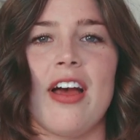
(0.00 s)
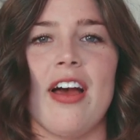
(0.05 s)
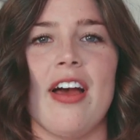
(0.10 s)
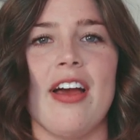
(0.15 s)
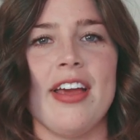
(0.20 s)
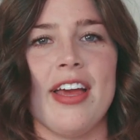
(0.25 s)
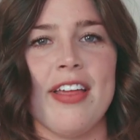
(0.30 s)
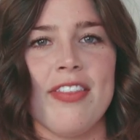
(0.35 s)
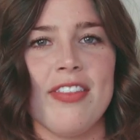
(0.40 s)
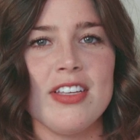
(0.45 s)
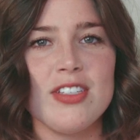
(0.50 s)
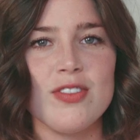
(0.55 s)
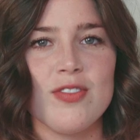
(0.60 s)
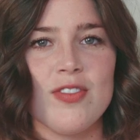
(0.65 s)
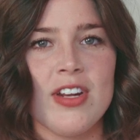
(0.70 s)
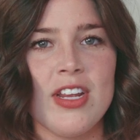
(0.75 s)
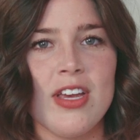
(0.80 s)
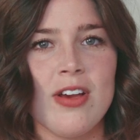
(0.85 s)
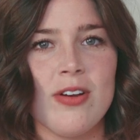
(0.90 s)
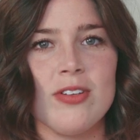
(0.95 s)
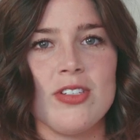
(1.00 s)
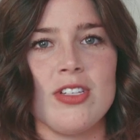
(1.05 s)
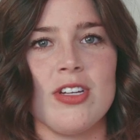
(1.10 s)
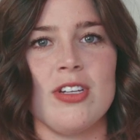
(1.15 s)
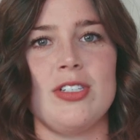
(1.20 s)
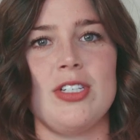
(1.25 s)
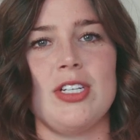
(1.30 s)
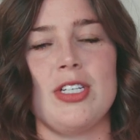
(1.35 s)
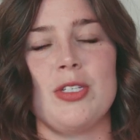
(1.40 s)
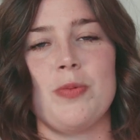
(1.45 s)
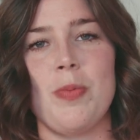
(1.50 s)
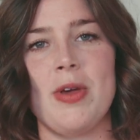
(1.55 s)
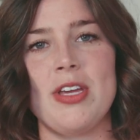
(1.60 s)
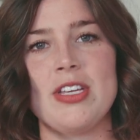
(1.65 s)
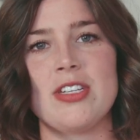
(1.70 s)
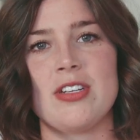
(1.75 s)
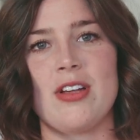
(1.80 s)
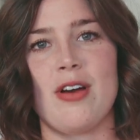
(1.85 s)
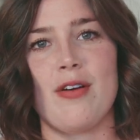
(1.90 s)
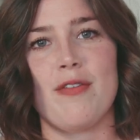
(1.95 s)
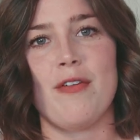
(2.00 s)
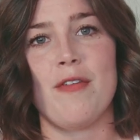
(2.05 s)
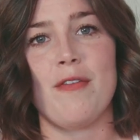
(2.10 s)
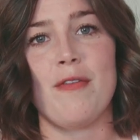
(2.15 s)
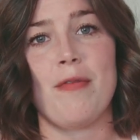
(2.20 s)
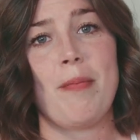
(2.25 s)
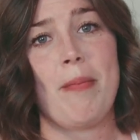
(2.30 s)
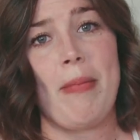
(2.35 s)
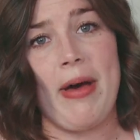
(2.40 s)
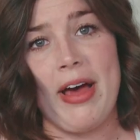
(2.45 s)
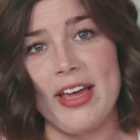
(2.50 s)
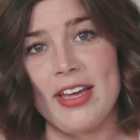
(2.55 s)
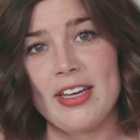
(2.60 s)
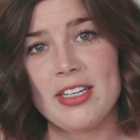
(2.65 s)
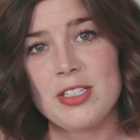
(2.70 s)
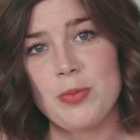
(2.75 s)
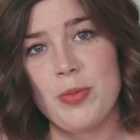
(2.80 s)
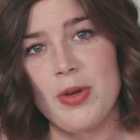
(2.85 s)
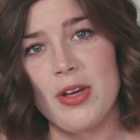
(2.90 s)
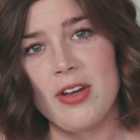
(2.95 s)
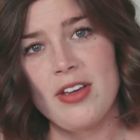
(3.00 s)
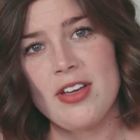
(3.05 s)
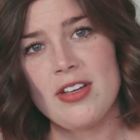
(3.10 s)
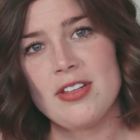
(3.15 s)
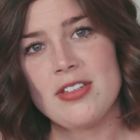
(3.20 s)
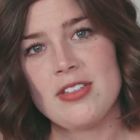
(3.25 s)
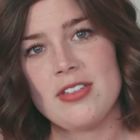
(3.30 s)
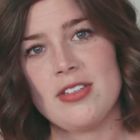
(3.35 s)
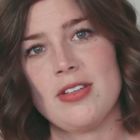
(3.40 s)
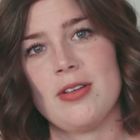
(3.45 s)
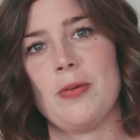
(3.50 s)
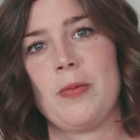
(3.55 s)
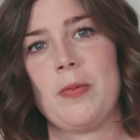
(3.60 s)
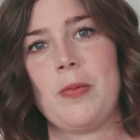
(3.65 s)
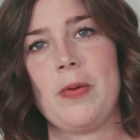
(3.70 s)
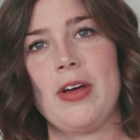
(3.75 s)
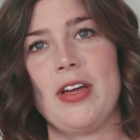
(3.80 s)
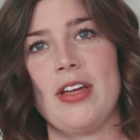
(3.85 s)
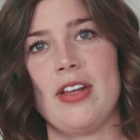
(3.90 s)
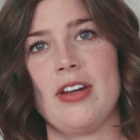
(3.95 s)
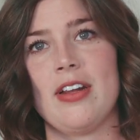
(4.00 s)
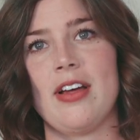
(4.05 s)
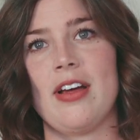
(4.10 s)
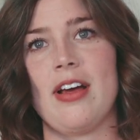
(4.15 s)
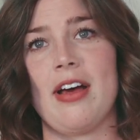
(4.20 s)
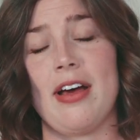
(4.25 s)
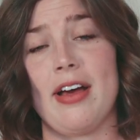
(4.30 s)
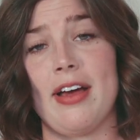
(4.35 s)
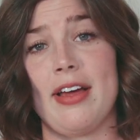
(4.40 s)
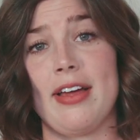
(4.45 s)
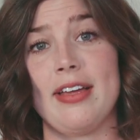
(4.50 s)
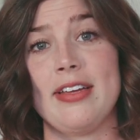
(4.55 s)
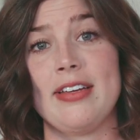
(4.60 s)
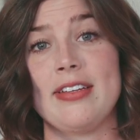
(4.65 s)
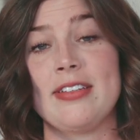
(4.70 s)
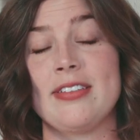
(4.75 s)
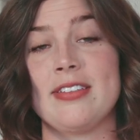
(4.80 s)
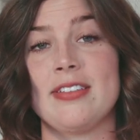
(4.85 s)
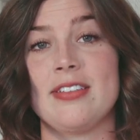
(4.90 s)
Again, these videos are just based off of my experience and what I